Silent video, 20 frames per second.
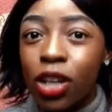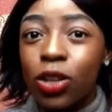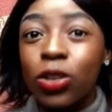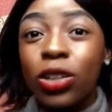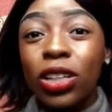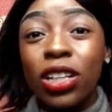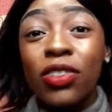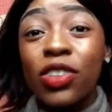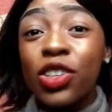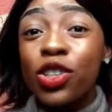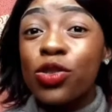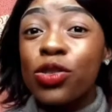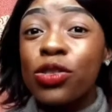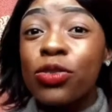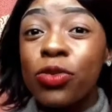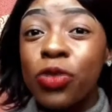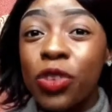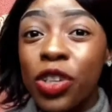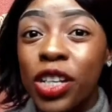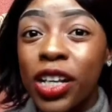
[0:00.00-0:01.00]
You can even
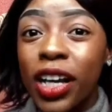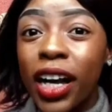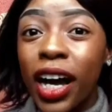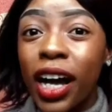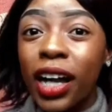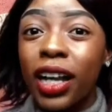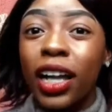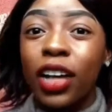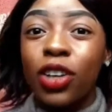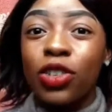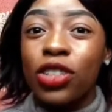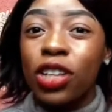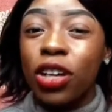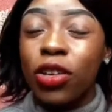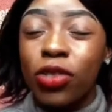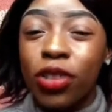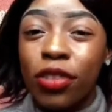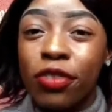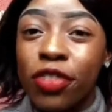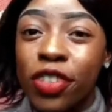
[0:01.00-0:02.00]
use vinegar, like you
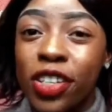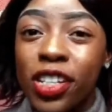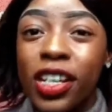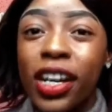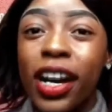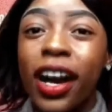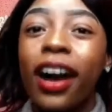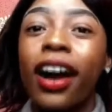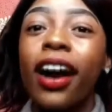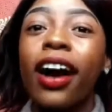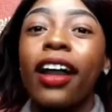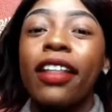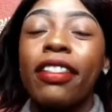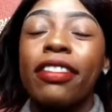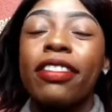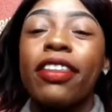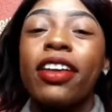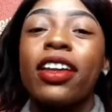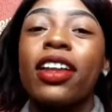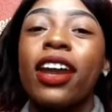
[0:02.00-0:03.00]
dilute the vinegar
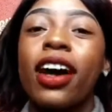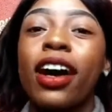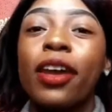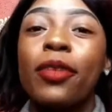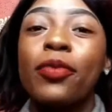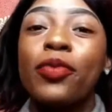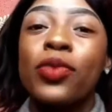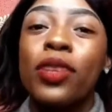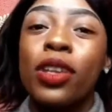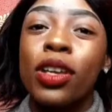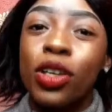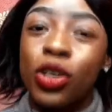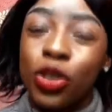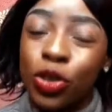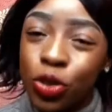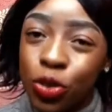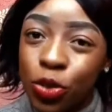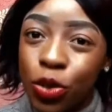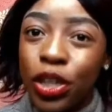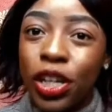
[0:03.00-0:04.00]
and then
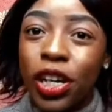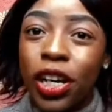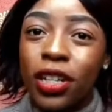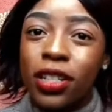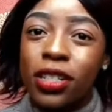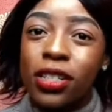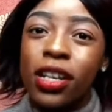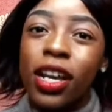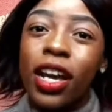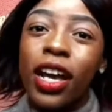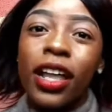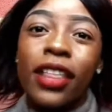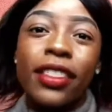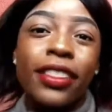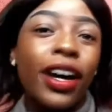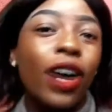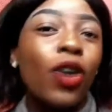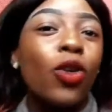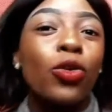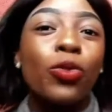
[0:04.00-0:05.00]
you drink it.
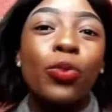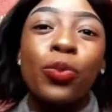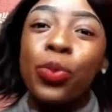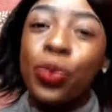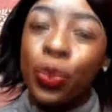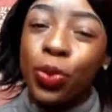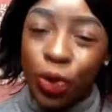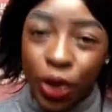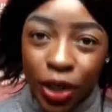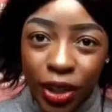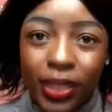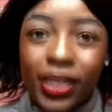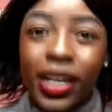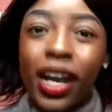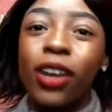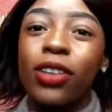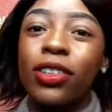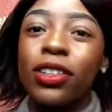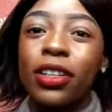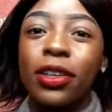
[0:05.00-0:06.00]
That will break
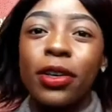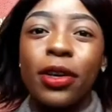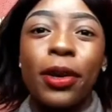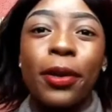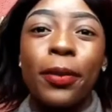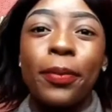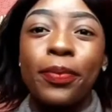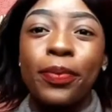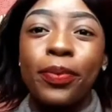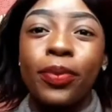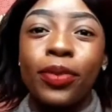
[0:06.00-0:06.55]
down the